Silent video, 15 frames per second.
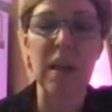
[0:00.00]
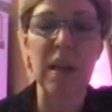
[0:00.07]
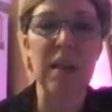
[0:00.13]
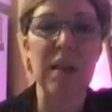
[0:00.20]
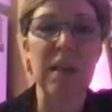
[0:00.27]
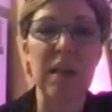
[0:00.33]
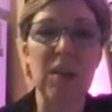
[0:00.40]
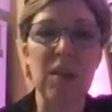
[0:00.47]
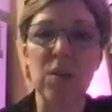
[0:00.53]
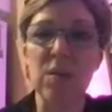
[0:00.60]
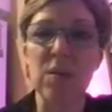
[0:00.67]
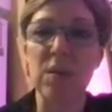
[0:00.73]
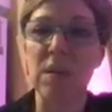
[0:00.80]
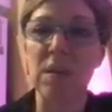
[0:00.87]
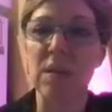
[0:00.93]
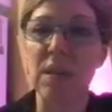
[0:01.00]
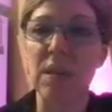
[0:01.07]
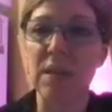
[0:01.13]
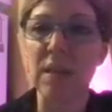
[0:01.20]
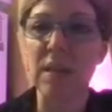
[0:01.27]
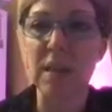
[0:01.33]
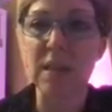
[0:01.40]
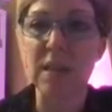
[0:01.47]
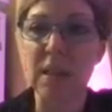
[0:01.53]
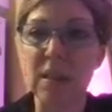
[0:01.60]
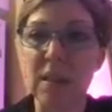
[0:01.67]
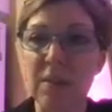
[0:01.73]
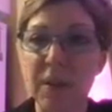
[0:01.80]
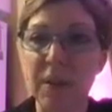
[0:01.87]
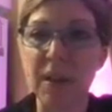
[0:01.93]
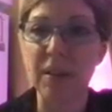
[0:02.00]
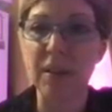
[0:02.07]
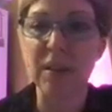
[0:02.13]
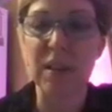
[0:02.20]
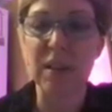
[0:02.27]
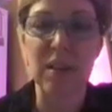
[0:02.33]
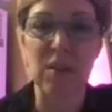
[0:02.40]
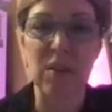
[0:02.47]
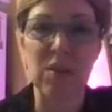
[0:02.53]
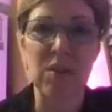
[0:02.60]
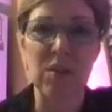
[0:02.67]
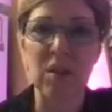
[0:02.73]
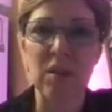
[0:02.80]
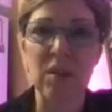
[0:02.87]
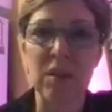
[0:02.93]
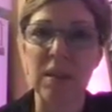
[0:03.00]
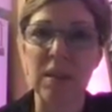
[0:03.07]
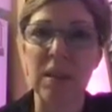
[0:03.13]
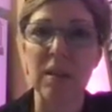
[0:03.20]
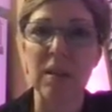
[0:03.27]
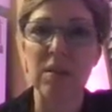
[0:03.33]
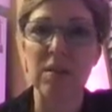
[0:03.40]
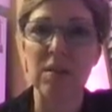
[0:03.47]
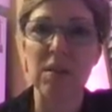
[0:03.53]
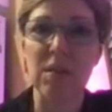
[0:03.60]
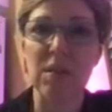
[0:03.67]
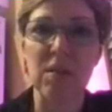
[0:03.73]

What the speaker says: and they used this as an identifier in their salt cellars.